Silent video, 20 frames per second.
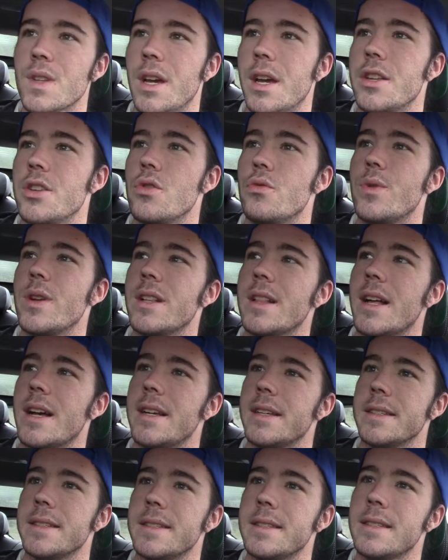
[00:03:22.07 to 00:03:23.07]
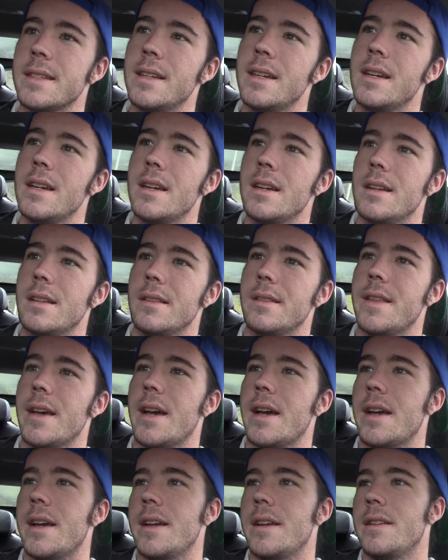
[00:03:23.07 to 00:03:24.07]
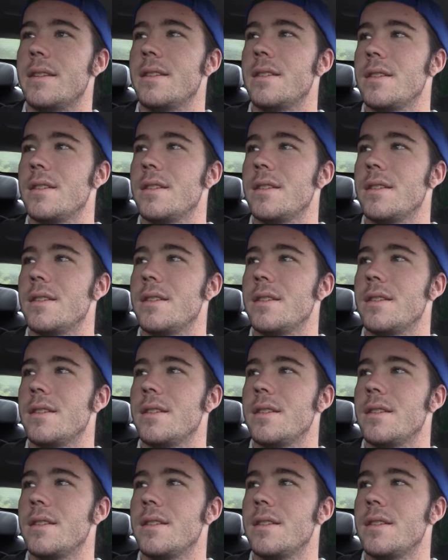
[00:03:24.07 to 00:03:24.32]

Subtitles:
and you realize that,